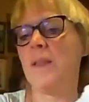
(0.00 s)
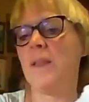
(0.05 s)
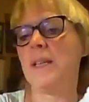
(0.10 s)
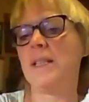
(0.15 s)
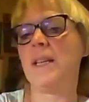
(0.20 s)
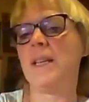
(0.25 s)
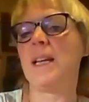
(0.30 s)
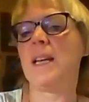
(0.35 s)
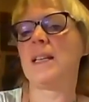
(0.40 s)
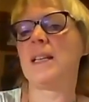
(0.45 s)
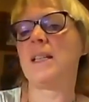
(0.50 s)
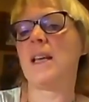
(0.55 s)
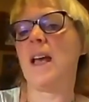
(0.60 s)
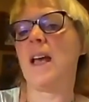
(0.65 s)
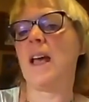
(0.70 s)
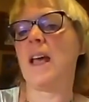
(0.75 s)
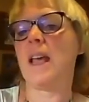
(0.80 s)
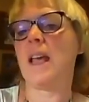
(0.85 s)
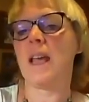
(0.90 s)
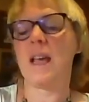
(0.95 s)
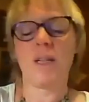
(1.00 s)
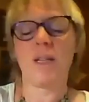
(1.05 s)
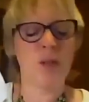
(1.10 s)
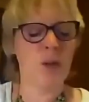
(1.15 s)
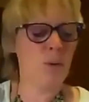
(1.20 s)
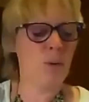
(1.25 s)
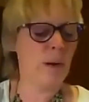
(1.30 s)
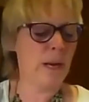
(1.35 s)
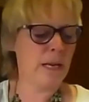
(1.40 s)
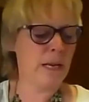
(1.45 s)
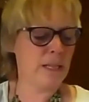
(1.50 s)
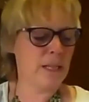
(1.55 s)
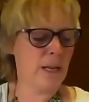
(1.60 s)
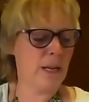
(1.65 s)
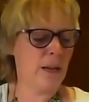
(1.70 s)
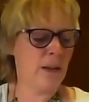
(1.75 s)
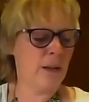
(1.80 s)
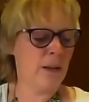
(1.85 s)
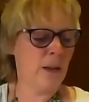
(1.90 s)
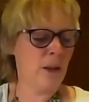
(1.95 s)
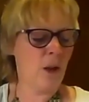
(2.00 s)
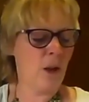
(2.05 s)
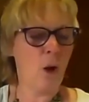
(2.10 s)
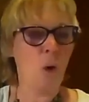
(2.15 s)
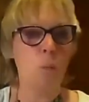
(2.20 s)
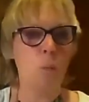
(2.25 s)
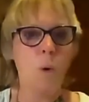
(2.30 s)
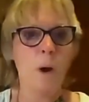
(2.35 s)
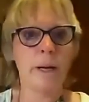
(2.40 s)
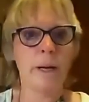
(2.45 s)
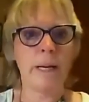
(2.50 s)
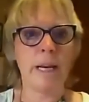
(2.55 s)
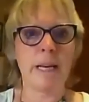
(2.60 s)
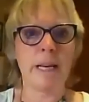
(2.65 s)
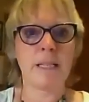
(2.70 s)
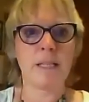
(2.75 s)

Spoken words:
This is a 2 litre, a 1